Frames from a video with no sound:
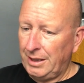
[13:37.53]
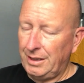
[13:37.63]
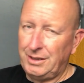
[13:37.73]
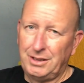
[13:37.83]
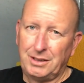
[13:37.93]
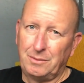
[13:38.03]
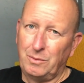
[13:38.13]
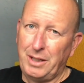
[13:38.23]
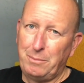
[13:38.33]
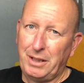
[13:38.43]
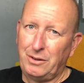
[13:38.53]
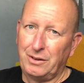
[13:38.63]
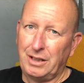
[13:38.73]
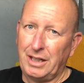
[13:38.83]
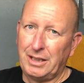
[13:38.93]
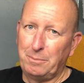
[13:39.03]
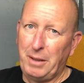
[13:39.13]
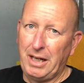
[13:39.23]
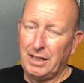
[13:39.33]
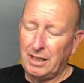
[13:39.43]
it's just way better than I can
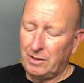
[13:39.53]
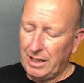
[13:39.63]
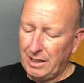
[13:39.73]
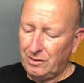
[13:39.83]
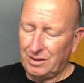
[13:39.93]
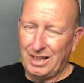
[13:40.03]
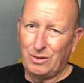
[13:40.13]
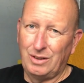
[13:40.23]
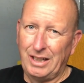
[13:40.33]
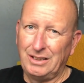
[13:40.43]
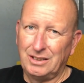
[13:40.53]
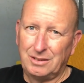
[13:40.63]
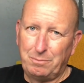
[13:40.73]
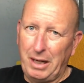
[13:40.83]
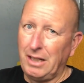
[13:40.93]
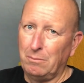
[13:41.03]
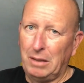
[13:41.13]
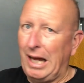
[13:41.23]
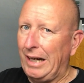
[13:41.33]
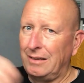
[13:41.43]
paint nowadays. And I don't like just painting
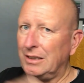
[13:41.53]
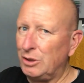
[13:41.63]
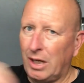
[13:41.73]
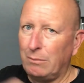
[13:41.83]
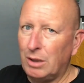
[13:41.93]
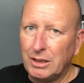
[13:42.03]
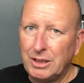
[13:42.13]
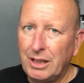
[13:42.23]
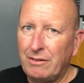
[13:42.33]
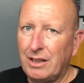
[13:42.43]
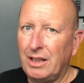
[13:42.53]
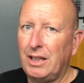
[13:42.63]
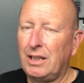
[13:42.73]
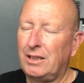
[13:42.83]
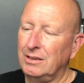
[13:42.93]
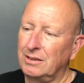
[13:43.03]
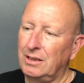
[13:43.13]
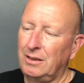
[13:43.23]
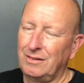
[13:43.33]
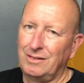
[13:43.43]
black and then dry brush and everything, because
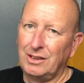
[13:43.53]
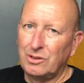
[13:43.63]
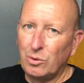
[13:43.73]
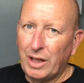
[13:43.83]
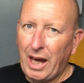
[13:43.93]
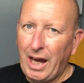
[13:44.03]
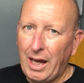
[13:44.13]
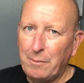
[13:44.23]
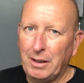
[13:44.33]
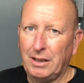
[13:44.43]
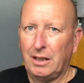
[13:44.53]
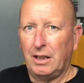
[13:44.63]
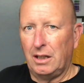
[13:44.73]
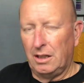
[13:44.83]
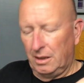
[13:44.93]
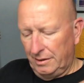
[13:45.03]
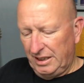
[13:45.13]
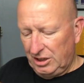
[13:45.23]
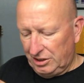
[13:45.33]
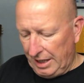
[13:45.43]
it looks okay, but
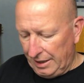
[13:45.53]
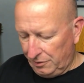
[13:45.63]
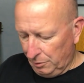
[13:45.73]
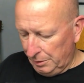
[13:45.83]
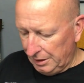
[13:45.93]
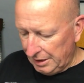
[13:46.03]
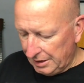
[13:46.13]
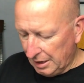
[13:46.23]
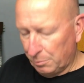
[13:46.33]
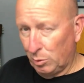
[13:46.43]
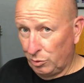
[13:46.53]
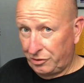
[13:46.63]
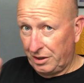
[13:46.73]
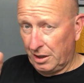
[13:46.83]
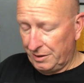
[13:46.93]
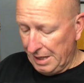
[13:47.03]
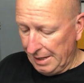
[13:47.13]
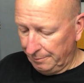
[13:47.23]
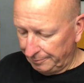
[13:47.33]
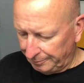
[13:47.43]
it just adds a little bit of detail. But we'll see on
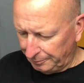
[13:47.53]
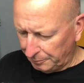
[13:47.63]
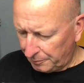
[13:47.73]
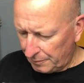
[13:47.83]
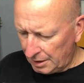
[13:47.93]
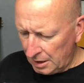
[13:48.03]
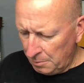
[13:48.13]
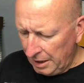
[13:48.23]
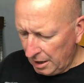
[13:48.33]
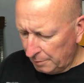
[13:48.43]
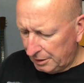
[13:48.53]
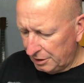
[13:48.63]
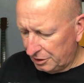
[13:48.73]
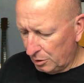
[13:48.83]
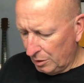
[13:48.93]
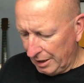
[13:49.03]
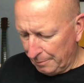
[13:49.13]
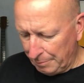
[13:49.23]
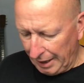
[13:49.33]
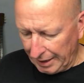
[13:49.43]
that. I may have to just go ahead
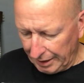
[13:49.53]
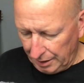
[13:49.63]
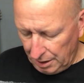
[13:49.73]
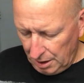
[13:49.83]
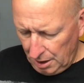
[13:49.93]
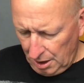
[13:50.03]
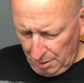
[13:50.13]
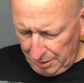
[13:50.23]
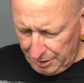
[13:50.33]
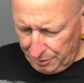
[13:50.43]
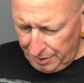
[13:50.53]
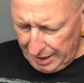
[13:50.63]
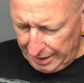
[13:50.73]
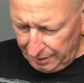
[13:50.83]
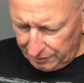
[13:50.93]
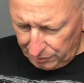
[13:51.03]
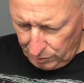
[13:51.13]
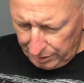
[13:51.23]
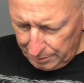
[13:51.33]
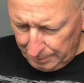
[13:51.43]
and paint it. But other than that, it's
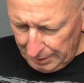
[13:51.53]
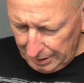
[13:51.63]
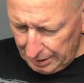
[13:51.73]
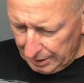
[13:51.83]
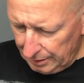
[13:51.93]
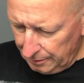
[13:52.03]
going to be